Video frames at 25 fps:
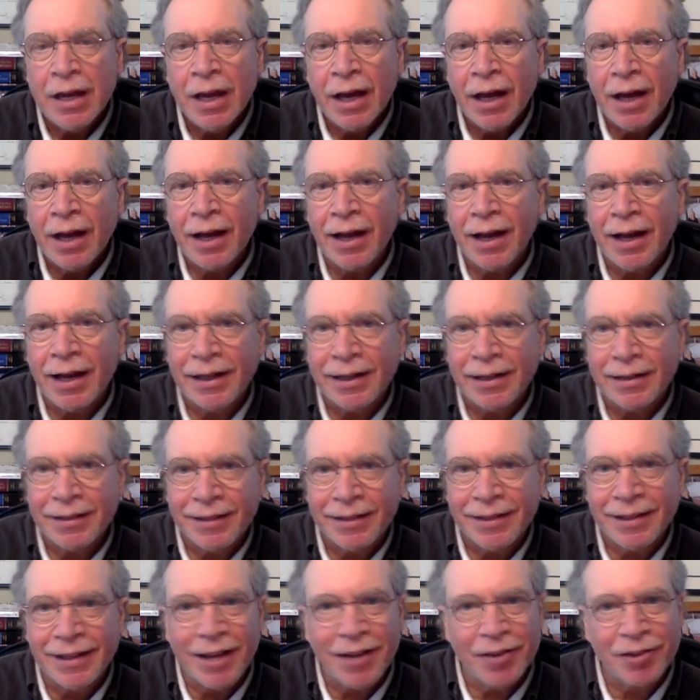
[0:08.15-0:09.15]
and I
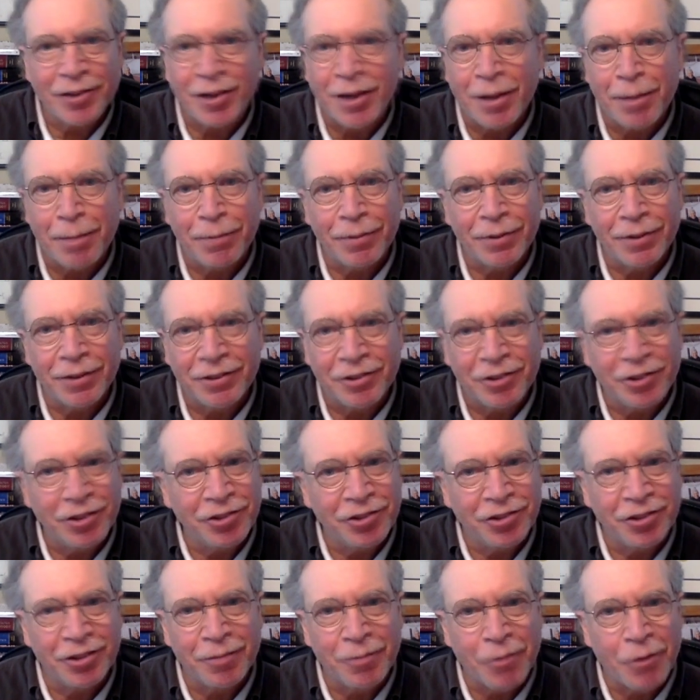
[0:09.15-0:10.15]
think it has a couple of
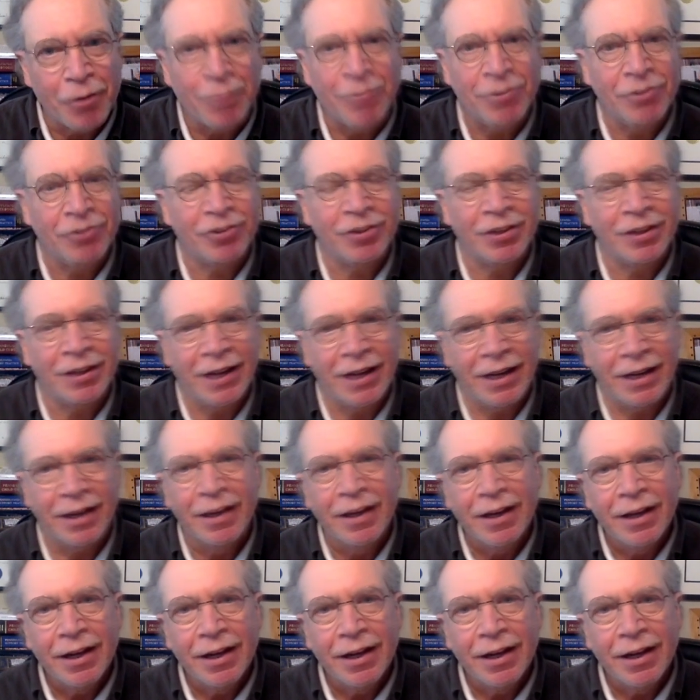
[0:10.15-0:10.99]
teaching moments in it.